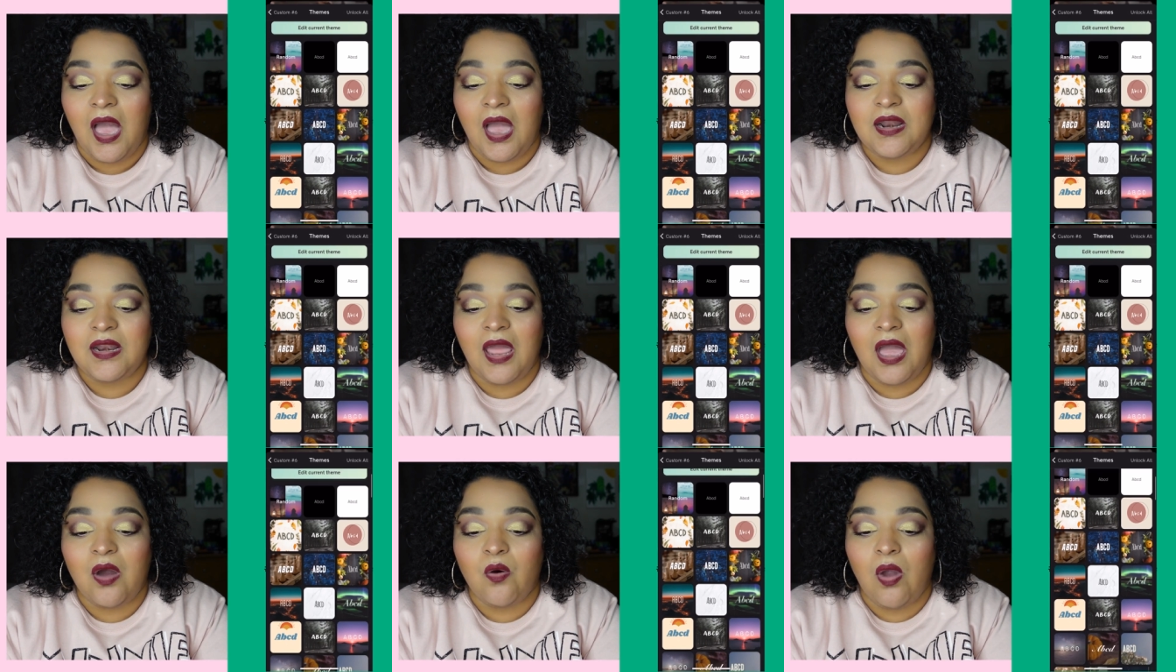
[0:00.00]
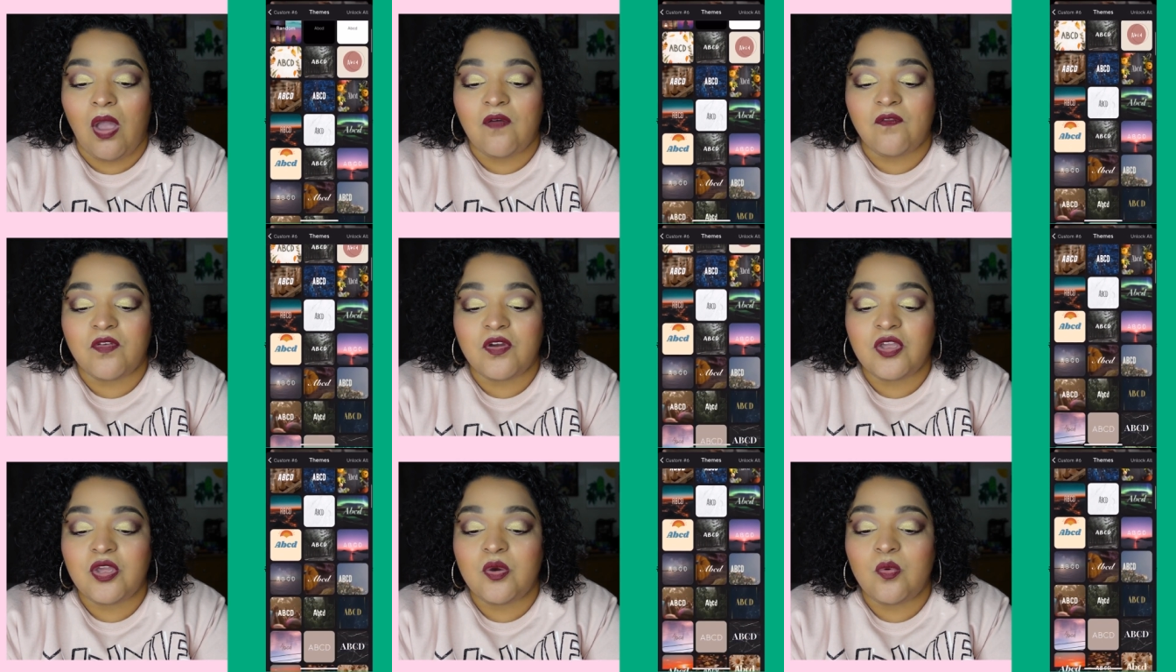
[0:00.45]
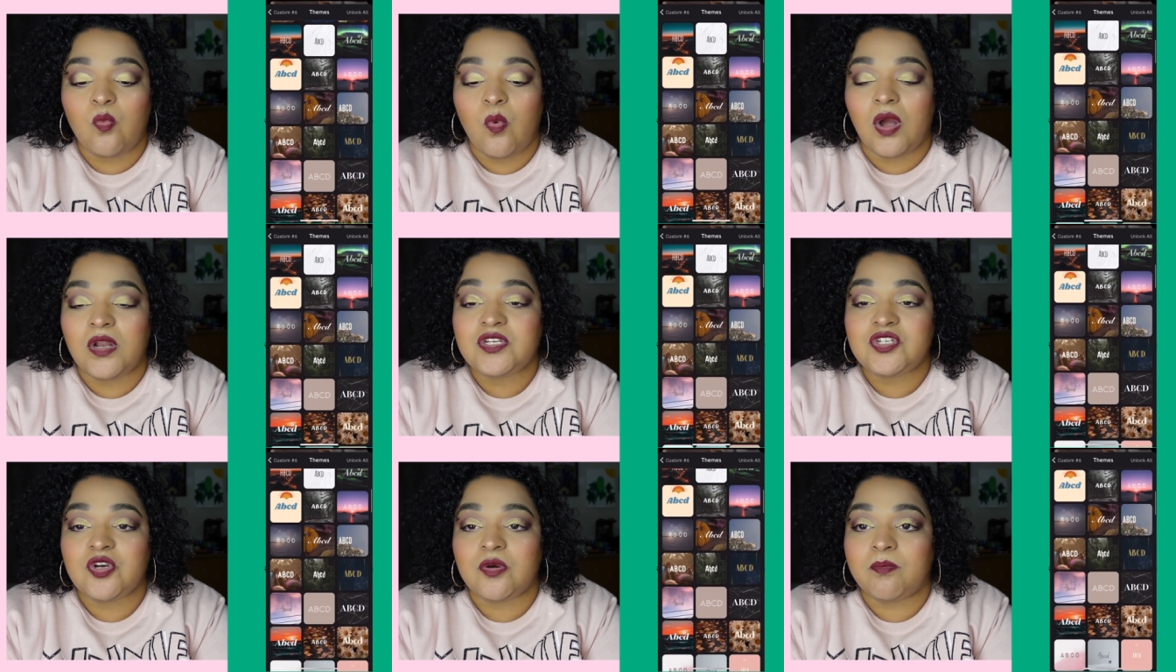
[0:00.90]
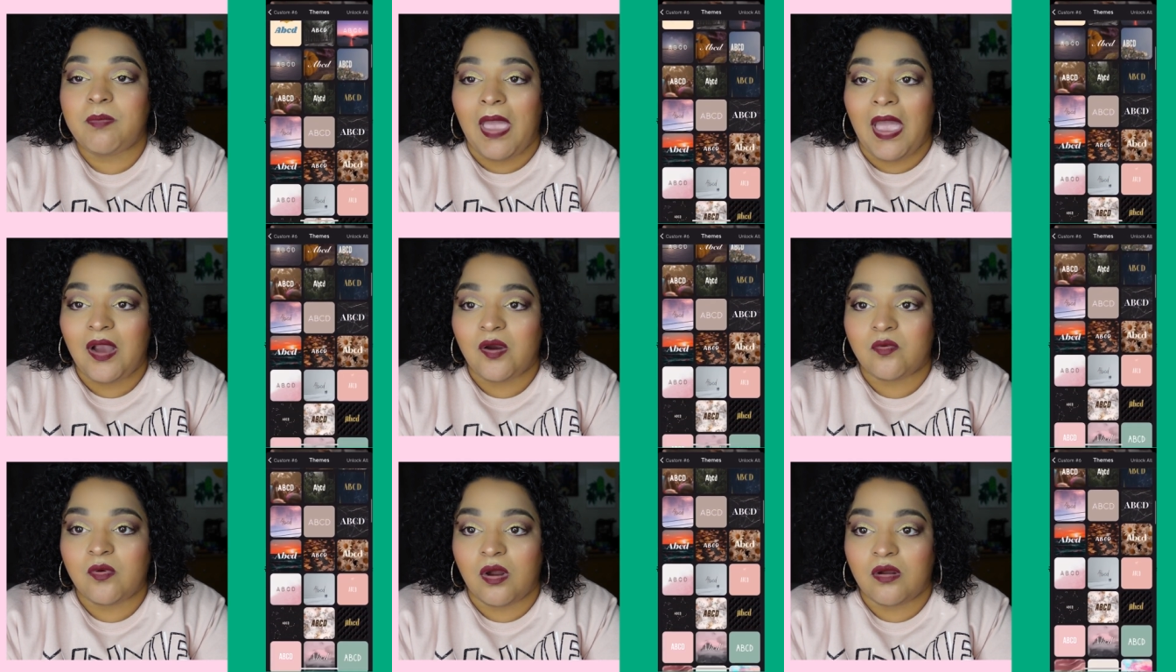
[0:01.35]
on however you want your
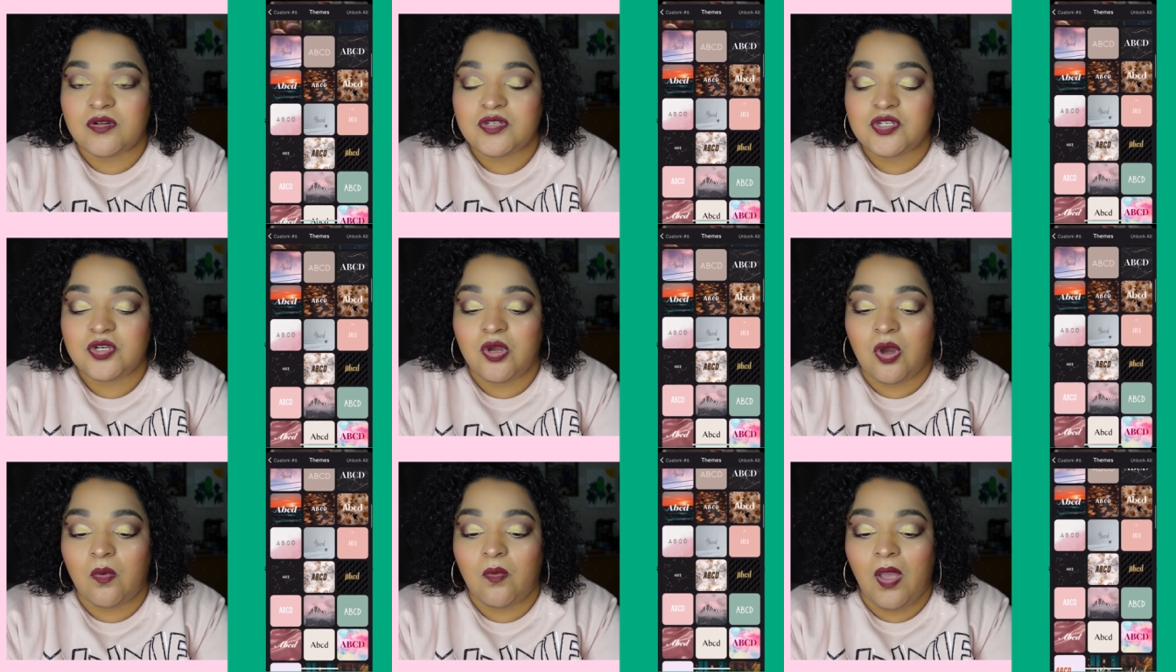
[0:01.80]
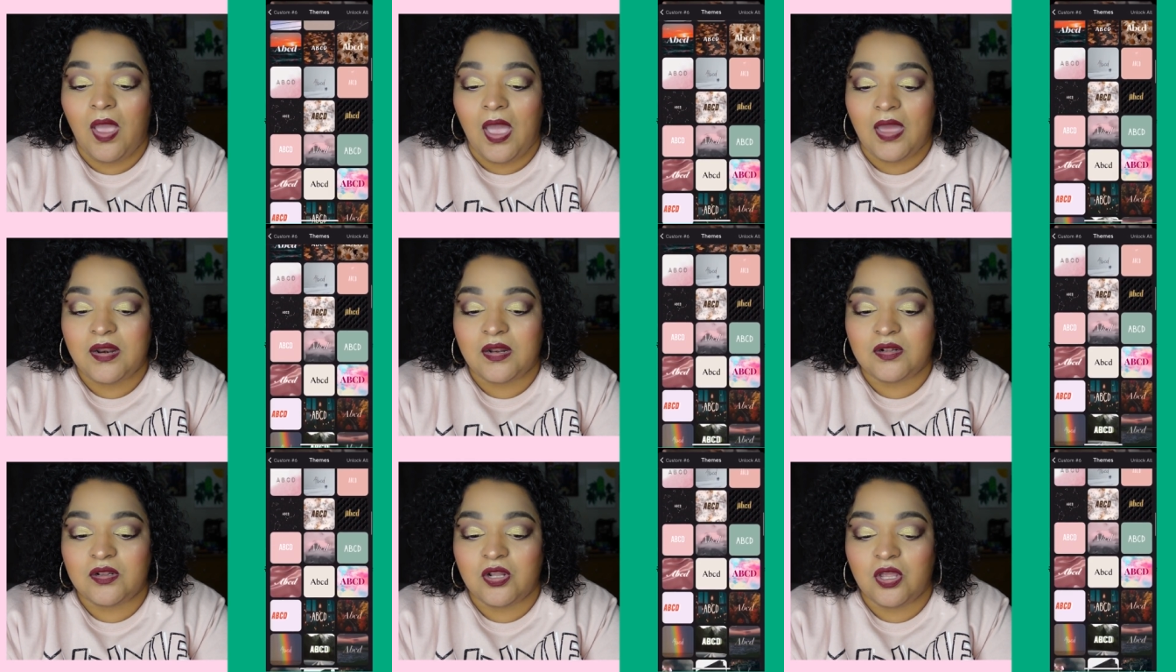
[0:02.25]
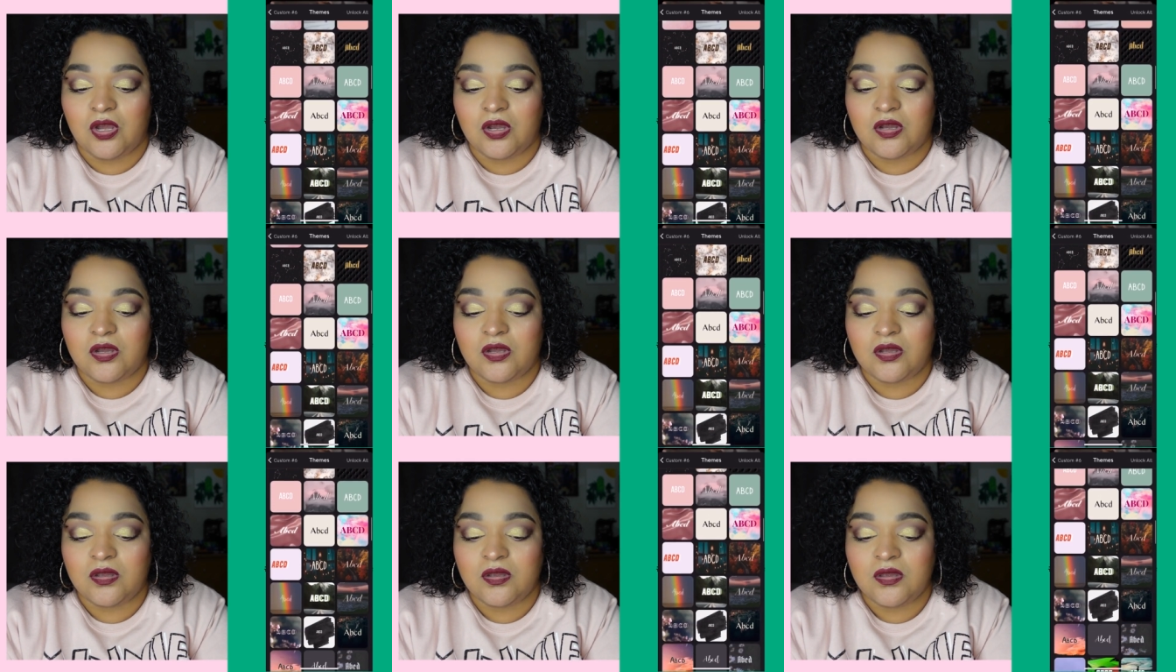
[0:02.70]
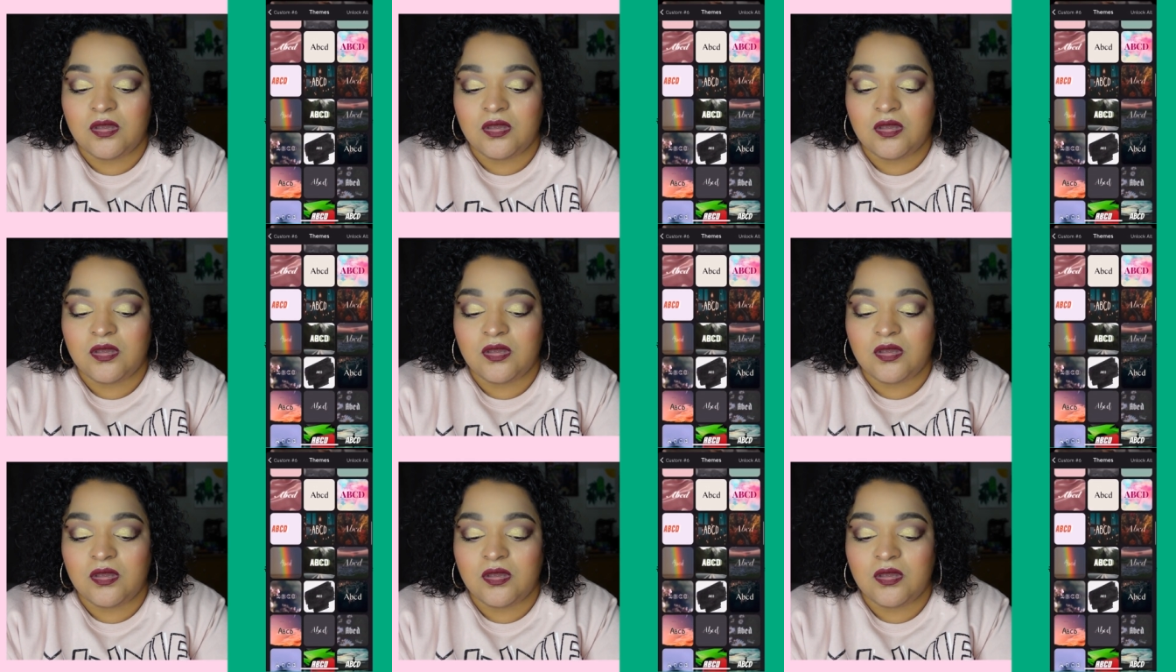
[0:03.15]
background to go ahead and look.